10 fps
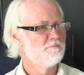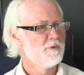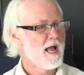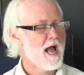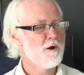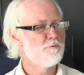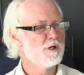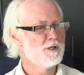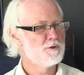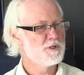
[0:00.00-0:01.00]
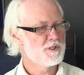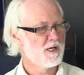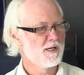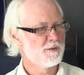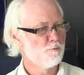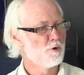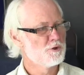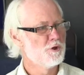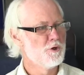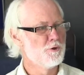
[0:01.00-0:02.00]
How will you decide what
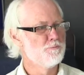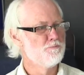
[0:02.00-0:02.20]
to do?